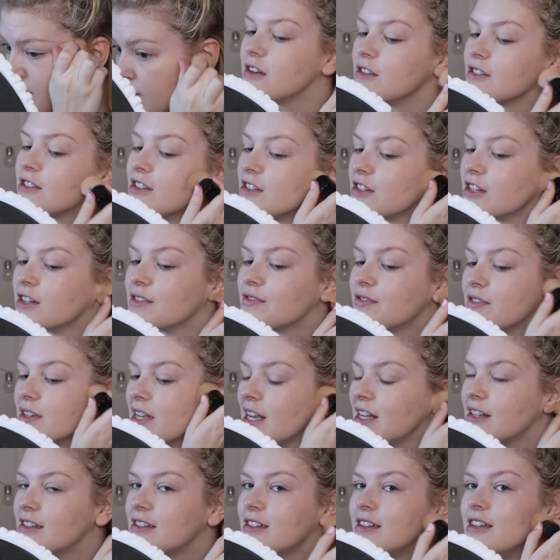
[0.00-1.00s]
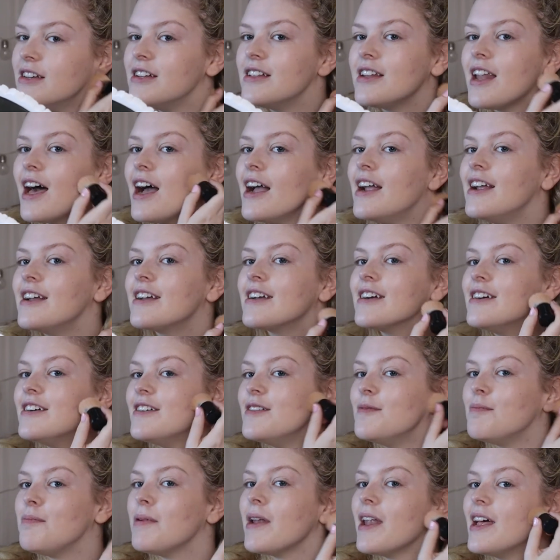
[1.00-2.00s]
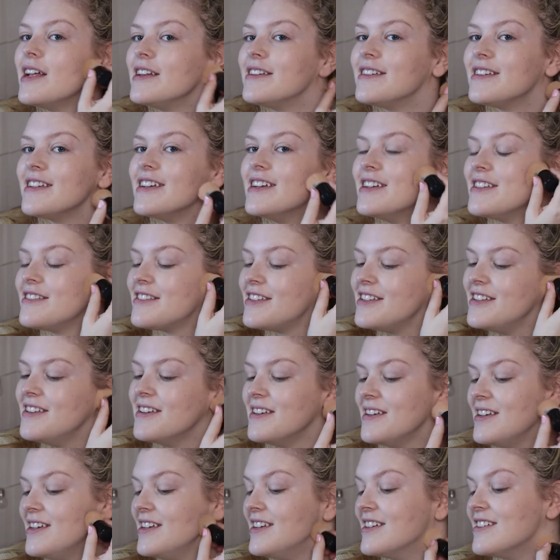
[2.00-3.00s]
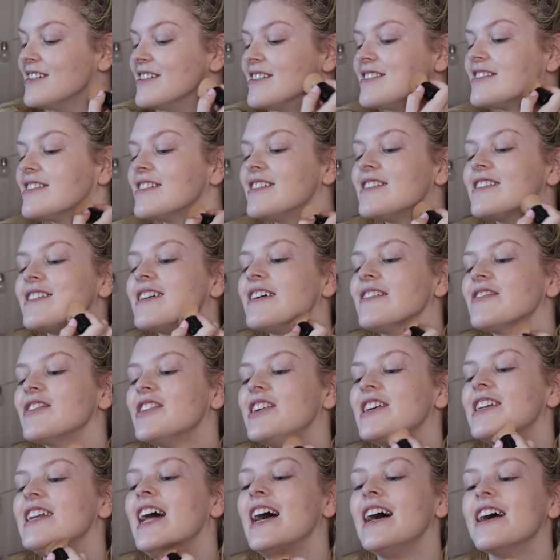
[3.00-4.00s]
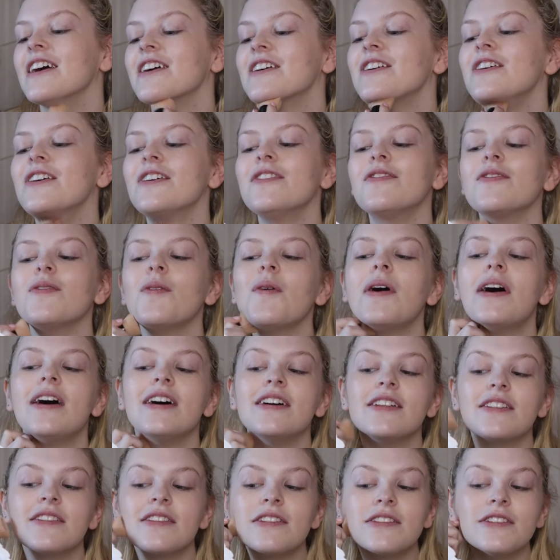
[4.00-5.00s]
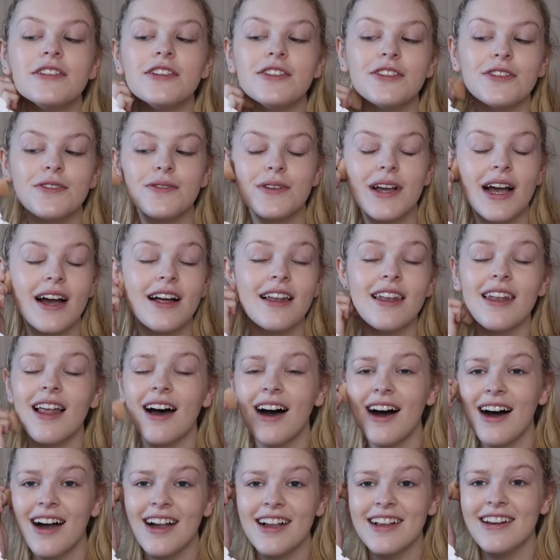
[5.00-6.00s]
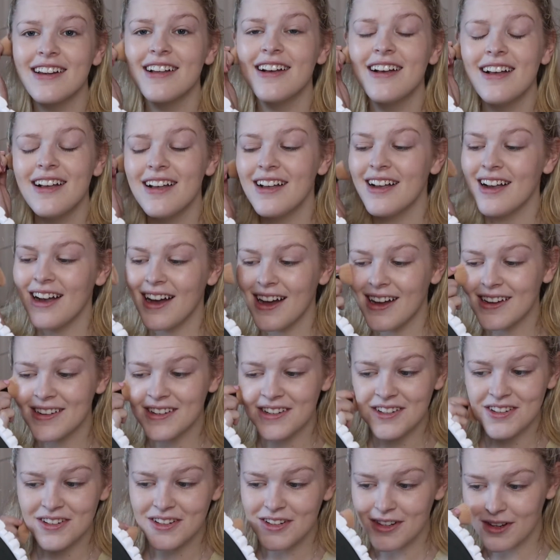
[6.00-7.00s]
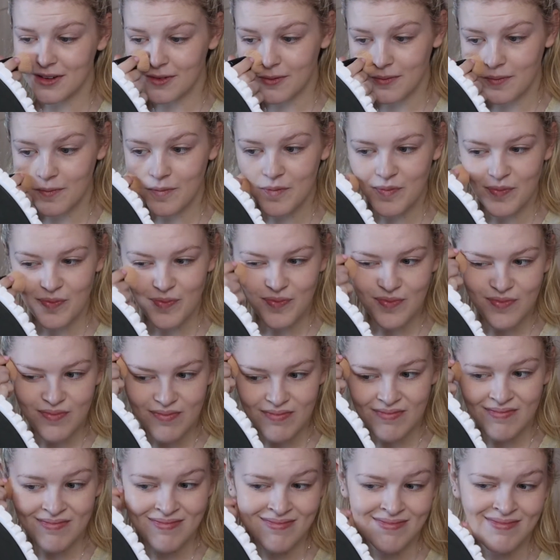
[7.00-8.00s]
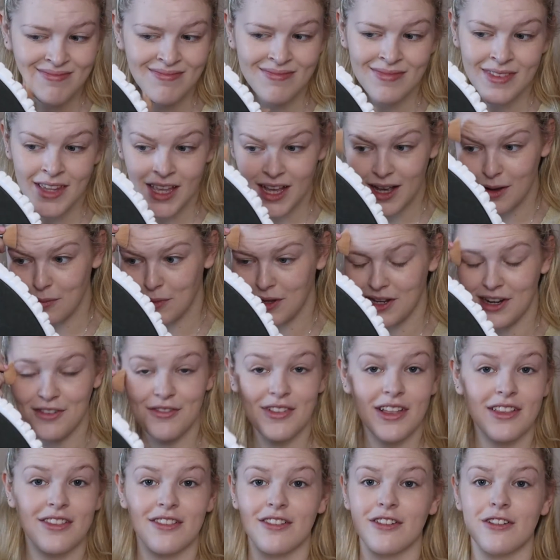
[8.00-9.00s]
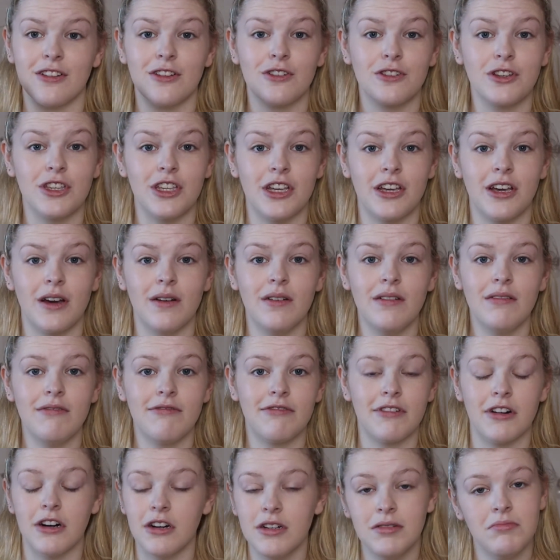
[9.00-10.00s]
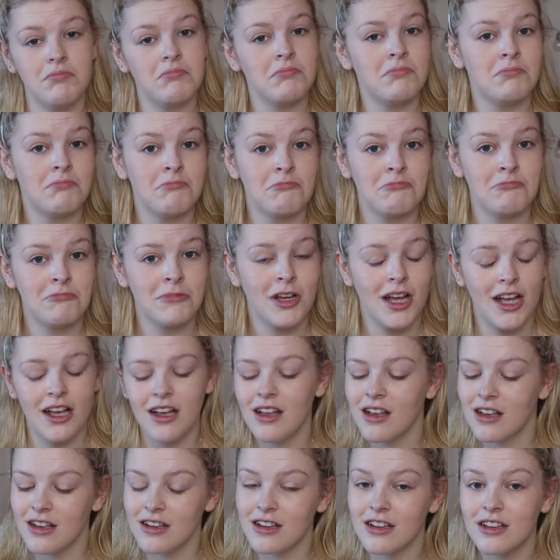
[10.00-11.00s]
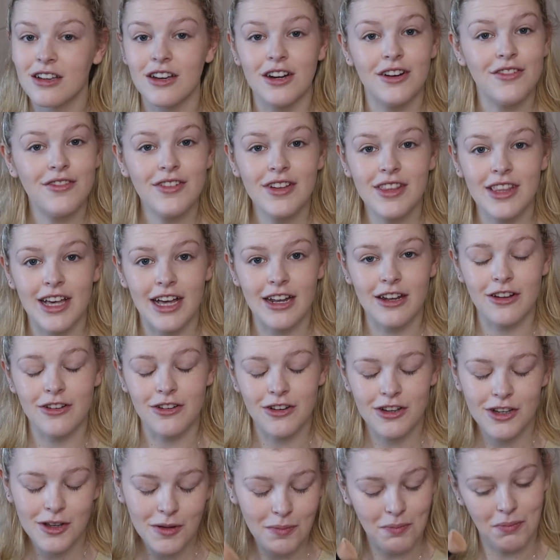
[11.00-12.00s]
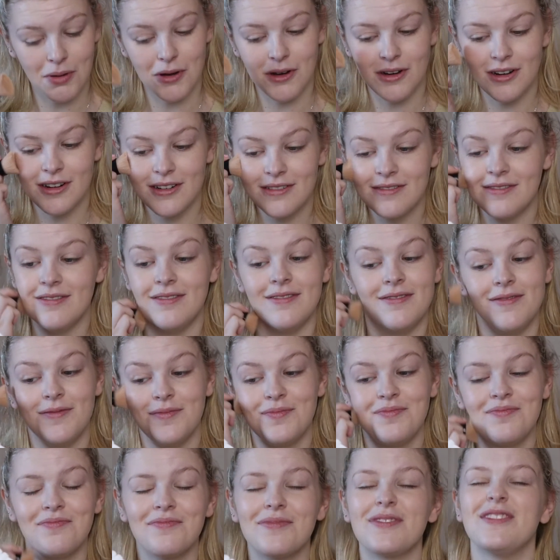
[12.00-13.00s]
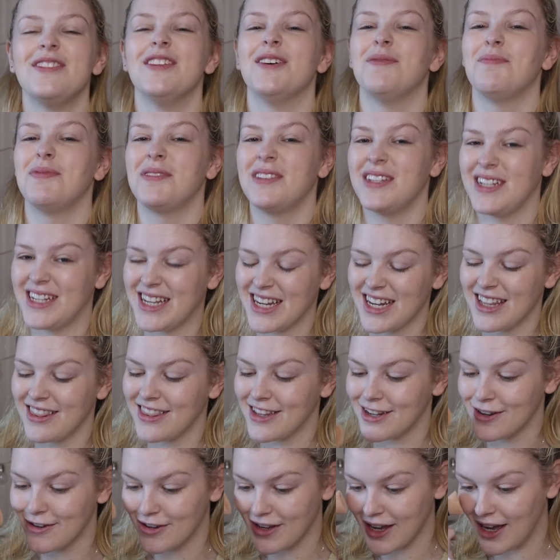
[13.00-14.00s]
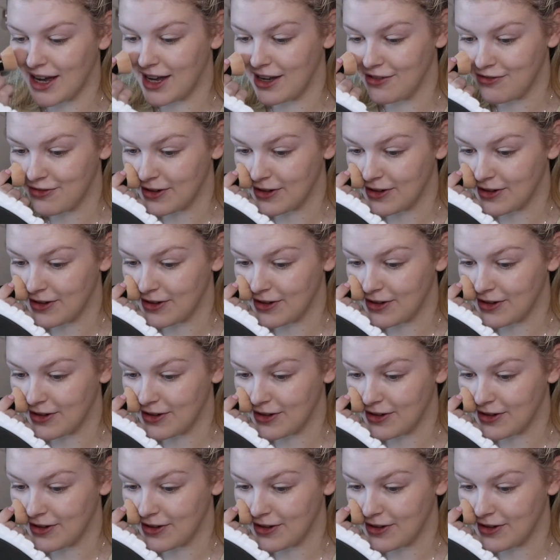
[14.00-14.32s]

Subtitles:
Also, don't forget to like blend it to your ears and down your neck, otherwise you do get a line, and I mean, if that's the look you're going for, go for that look, but not particularly the look I